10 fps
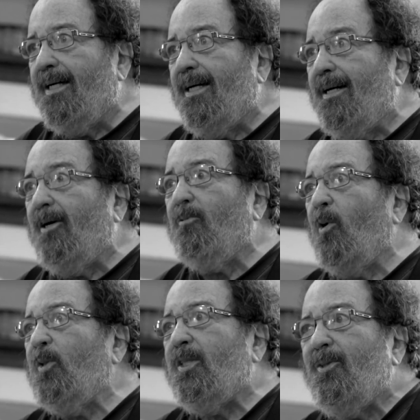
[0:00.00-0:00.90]
a, a
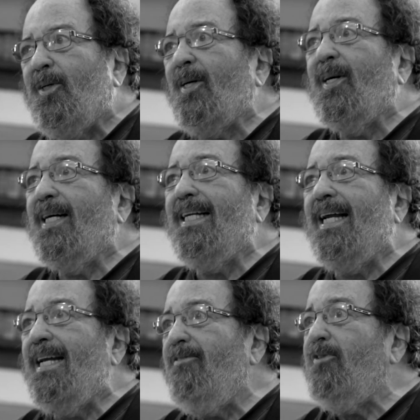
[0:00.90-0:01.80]
heroic dog.
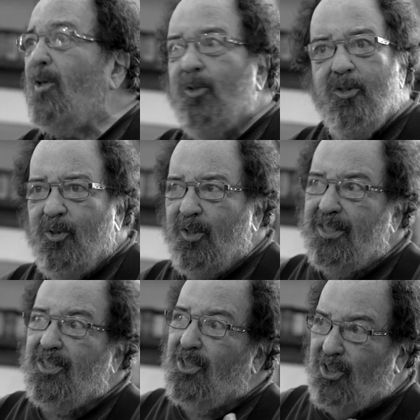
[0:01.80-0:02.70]
And even though the
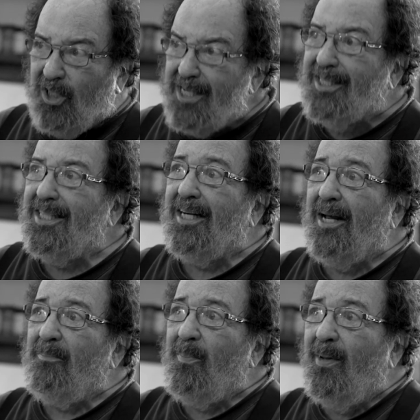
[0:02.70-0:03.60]
dog is chasing
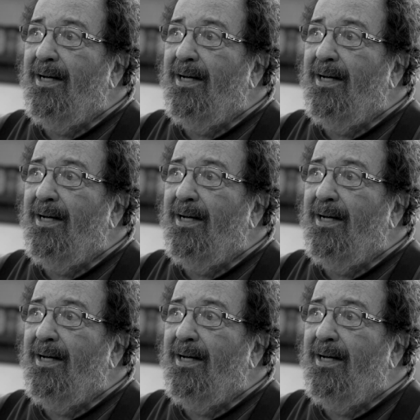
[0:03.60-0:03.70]
them,